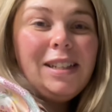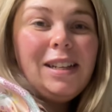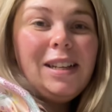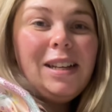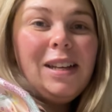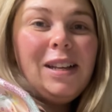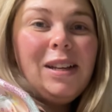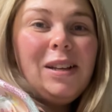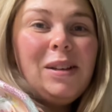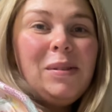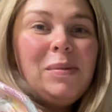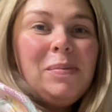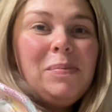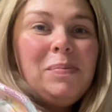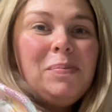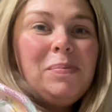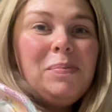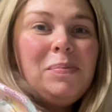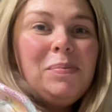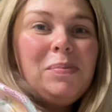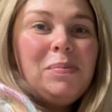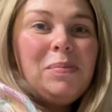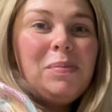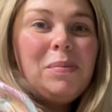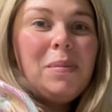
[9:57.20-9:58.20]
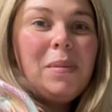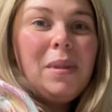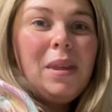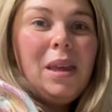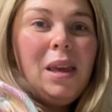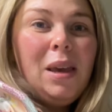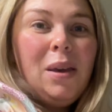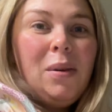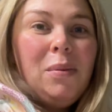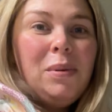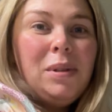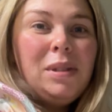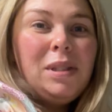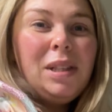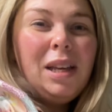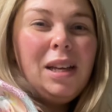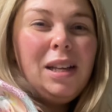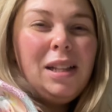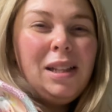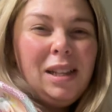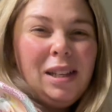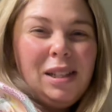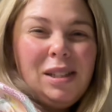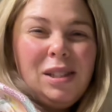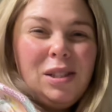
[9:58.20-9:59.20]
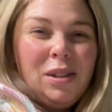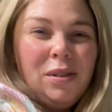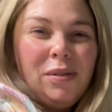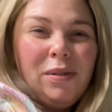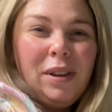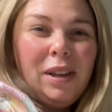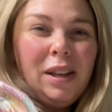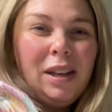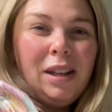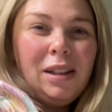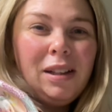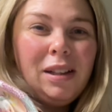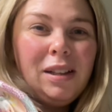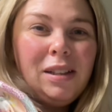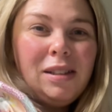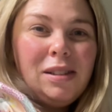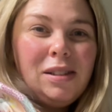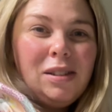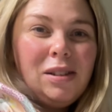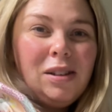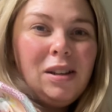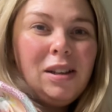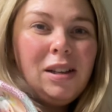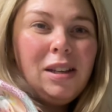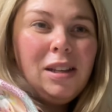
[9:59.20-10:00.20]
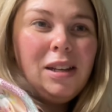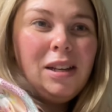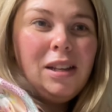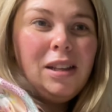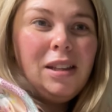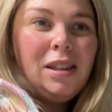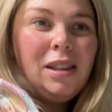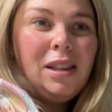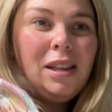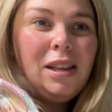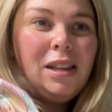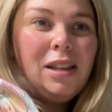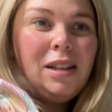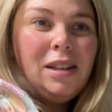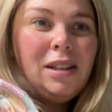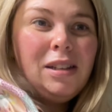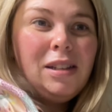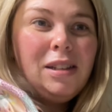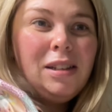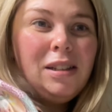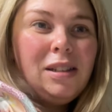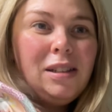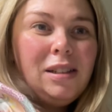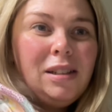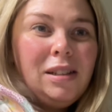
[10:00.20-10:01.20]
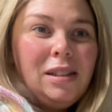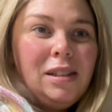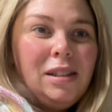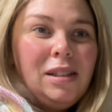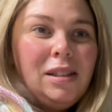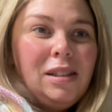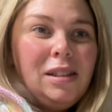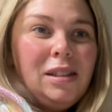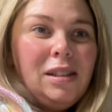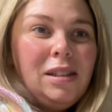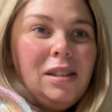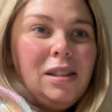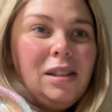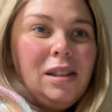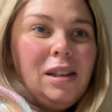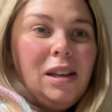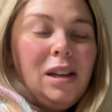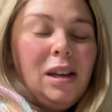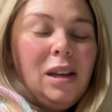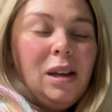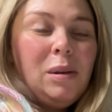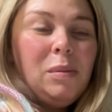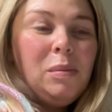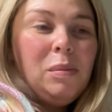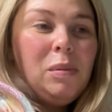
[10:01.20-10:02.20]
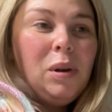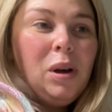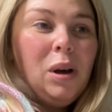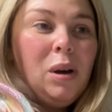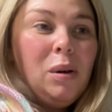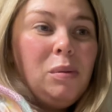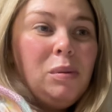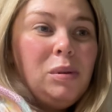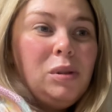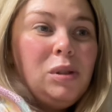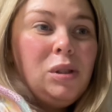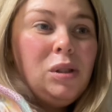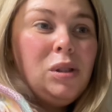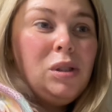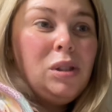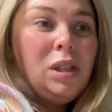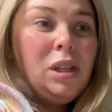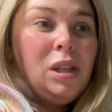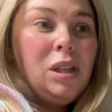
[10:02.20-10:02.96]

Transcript: Um, he was like cluster feeding last night and then um, I was just